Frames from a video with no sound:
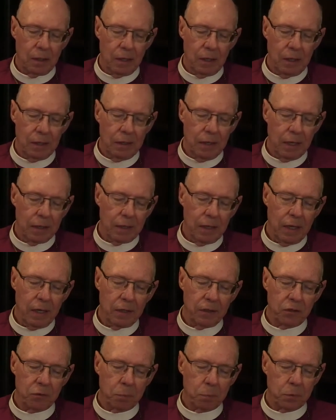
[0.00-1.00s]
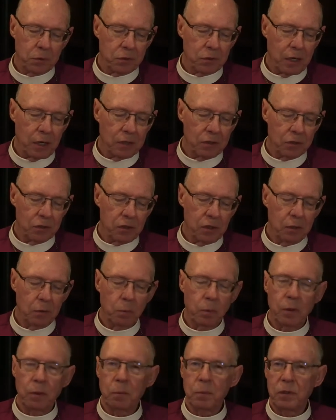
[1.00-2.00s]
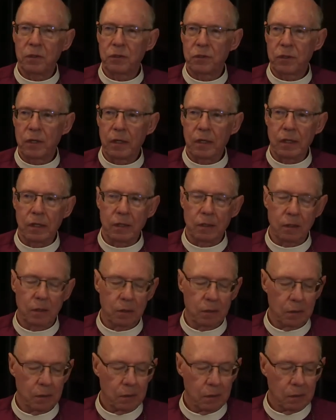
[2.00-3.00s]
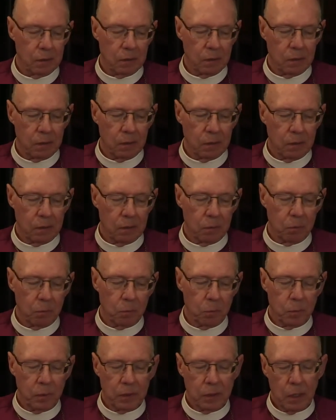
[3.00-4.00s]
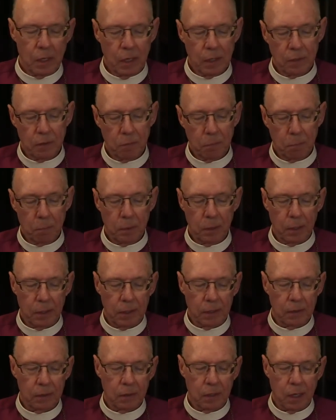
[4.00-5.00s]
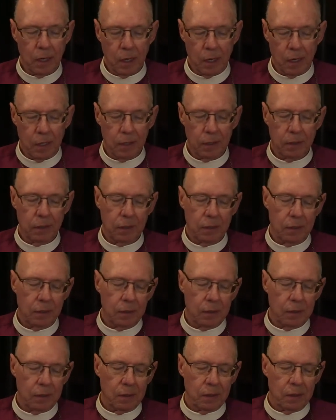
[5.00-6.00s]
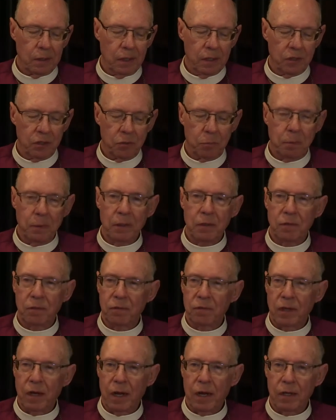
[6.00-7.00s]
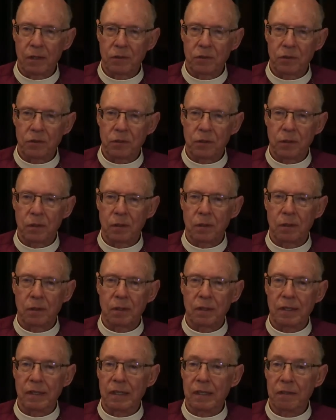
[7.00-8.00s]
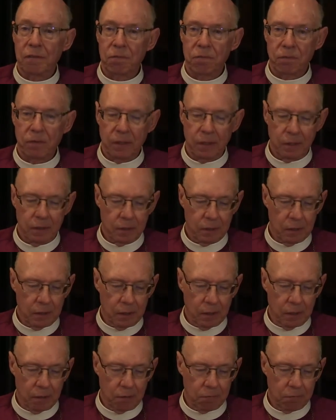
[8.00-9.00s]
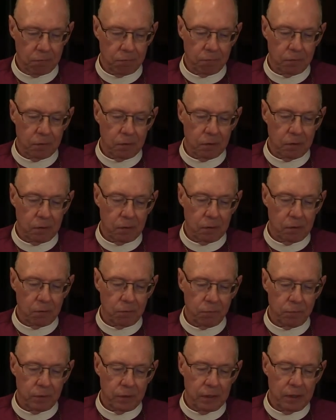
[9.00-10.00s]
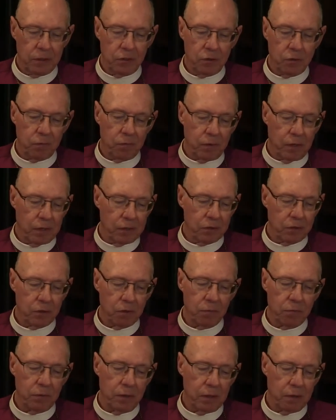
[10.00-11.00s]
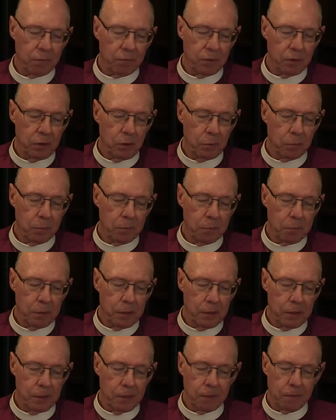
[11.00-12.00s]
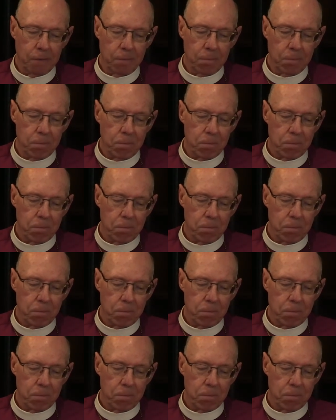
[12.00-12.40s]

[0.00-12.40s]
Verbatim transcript: And yet, that is precisely where we stand when we contemplate God and speak of God's infinite love for each of us and for every human being.